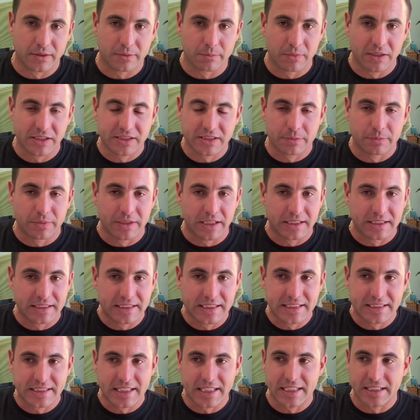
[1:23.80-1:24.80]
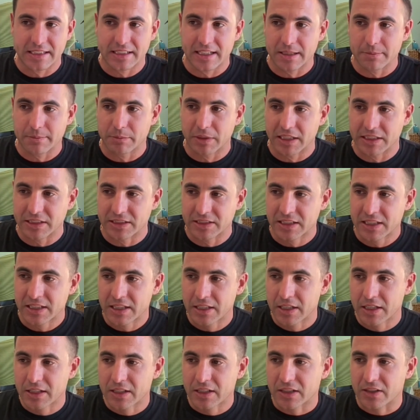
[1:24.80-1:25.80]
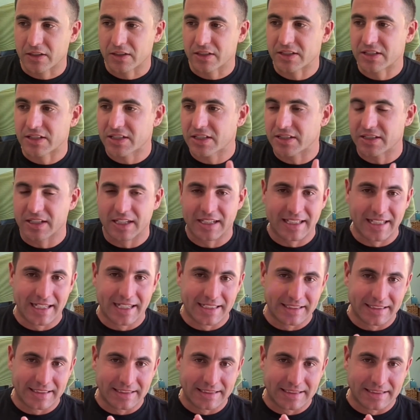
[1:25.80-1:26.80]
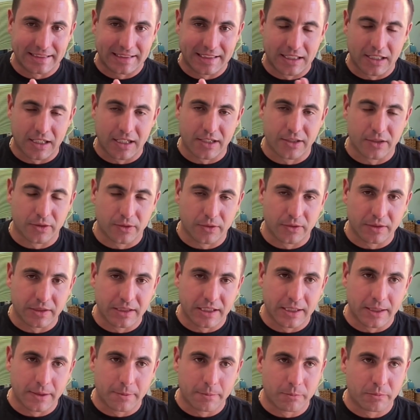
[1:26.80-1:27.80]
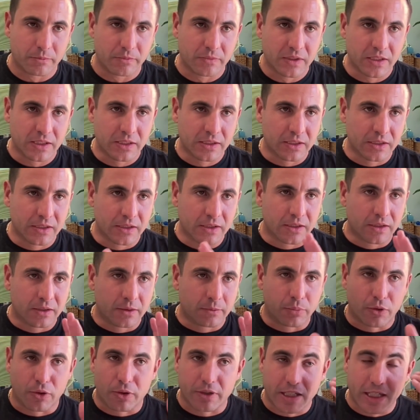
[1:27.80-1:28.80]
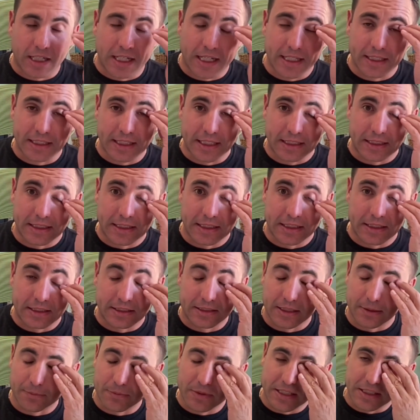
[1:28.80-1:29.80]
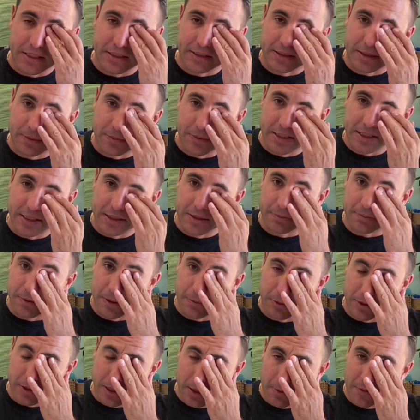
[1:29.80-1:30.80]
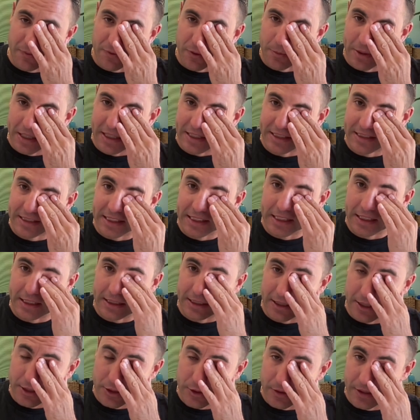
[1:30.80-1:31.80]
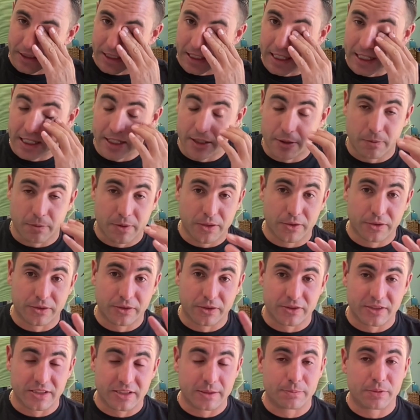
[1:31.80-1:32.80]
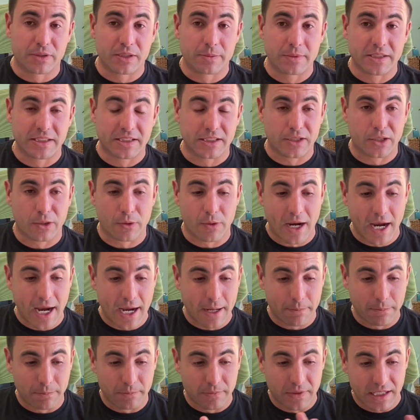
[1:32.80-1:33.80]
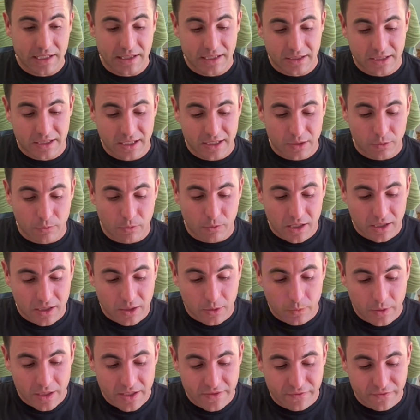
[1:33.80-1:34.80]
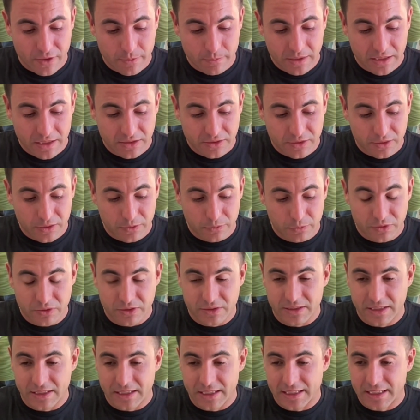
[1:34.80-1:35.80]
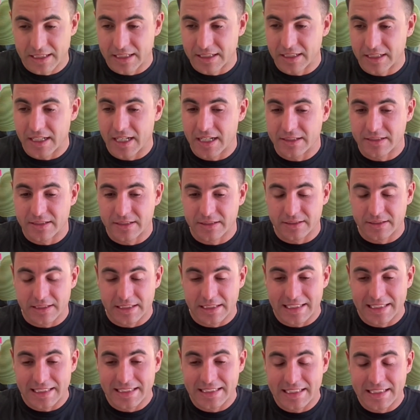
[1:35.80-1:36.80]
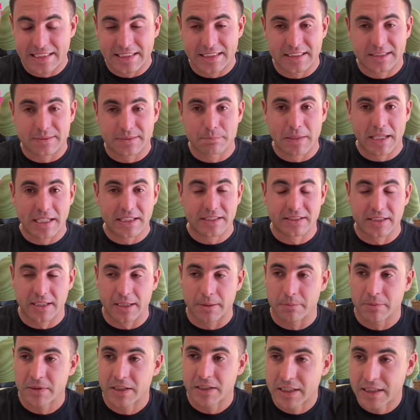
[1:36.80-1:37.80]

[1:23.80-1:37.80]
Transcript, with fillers: must have been at least eight nine months. Consist again the condo. Um, poor guy. Like some of the, some of these people coming from out of state, out of country, they hire realtors and they put them into crap and they kind of walk away from it. So it was I kind of had to like clean this mess up.